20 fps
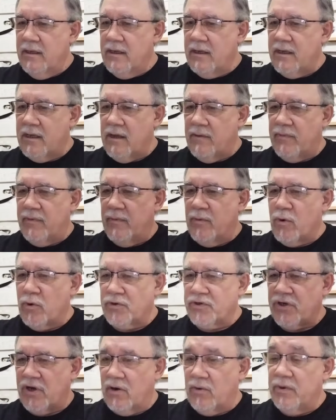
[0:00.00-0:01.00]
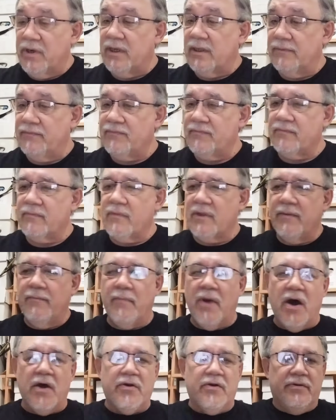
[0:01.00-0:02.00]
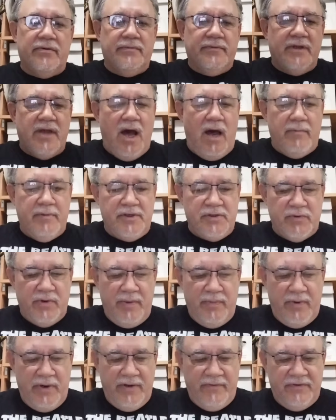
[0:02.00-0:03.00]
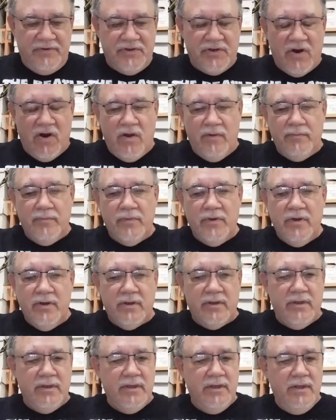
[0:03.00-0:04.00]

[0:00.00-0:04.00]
a couple more Chartwell modern comics reprint of a Charlton book.